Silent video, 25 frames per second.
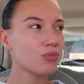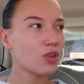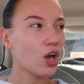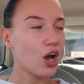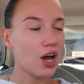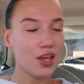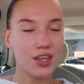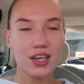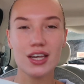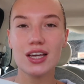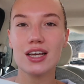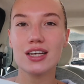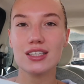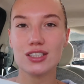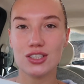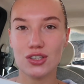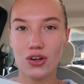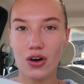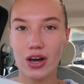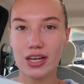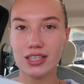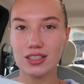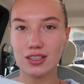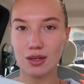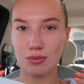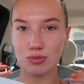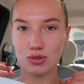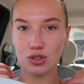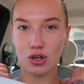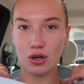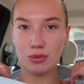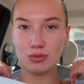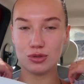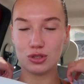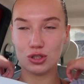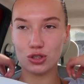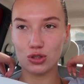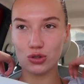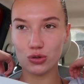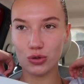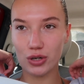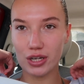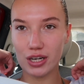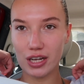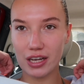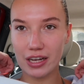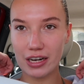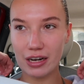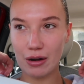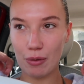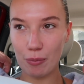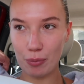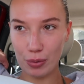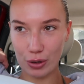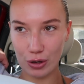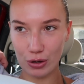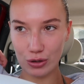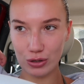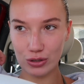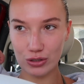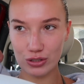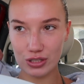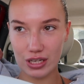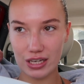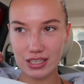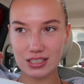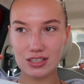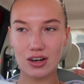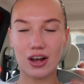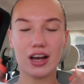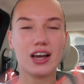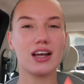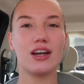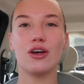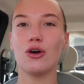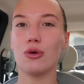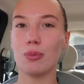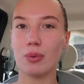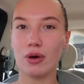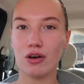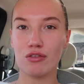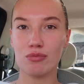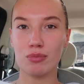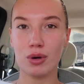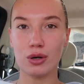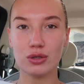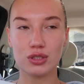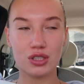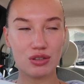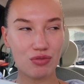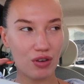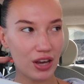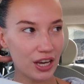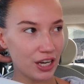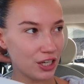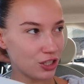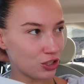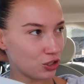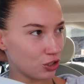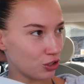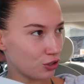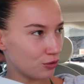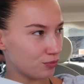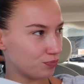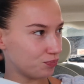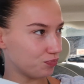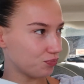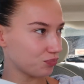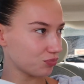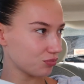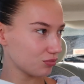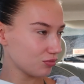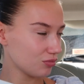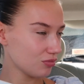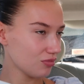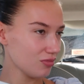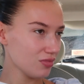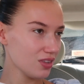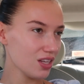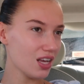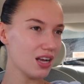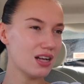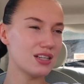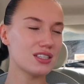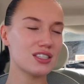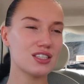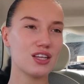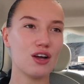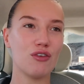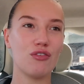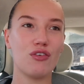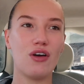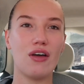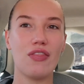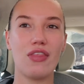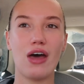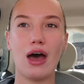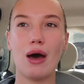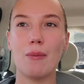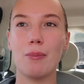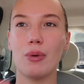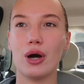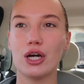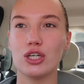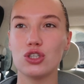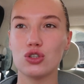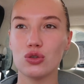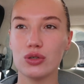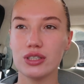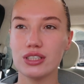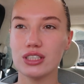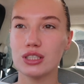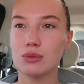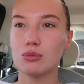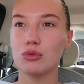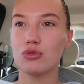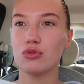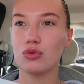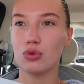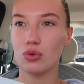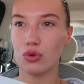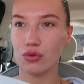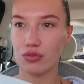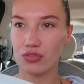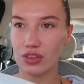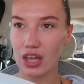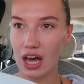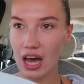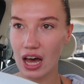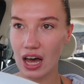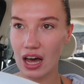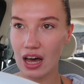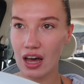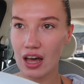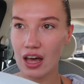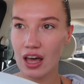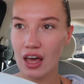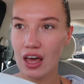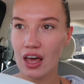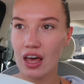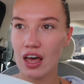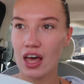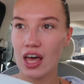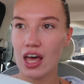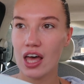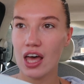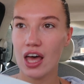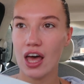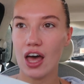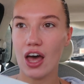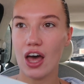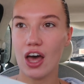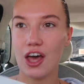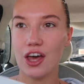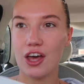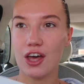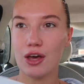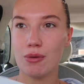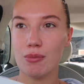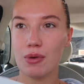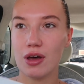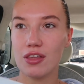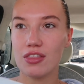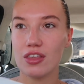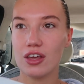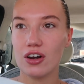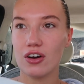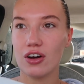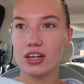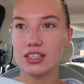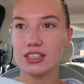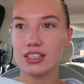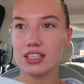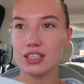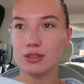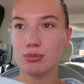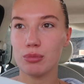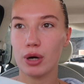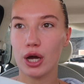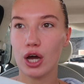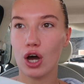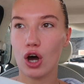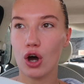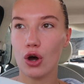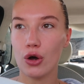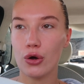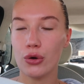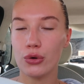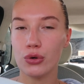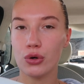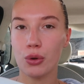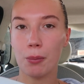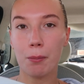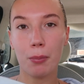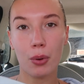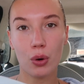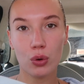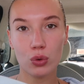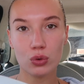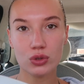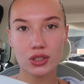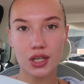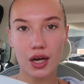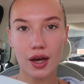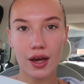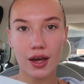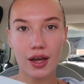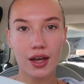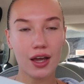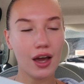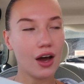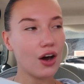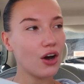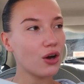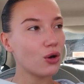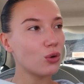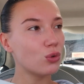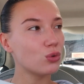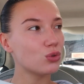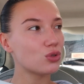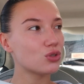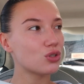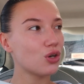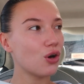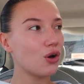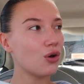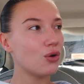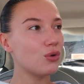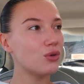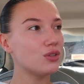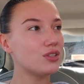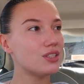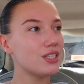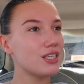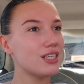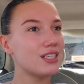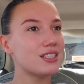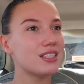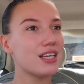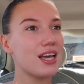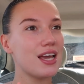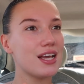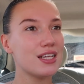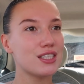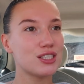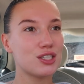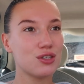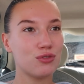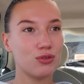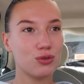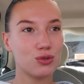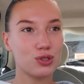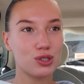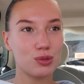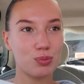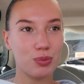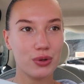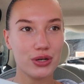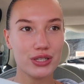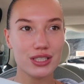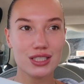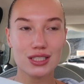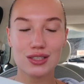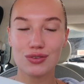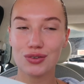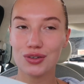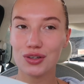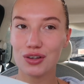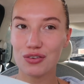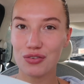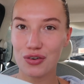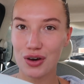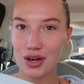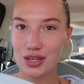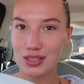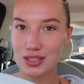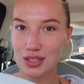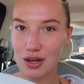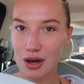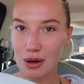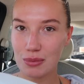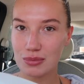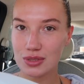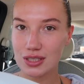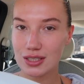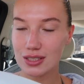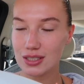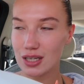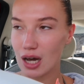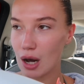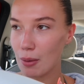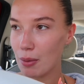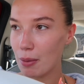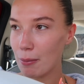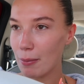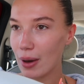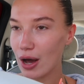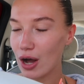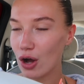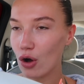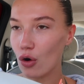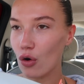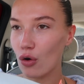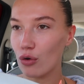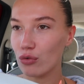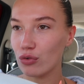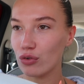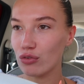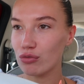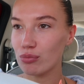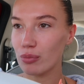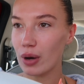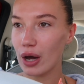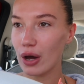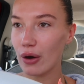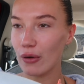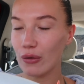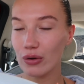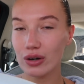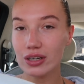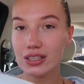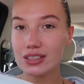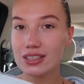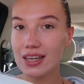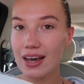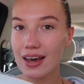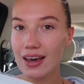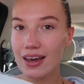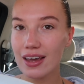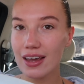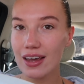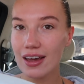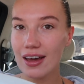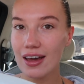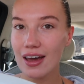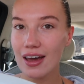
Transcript: I think it's nice sometimes to join in because it's like a little bit of motivation and stuff like that. But I joined in with all of that. Um, and then I did my own pull day. I also did interval sprints for the first time since coming back off of my holiday.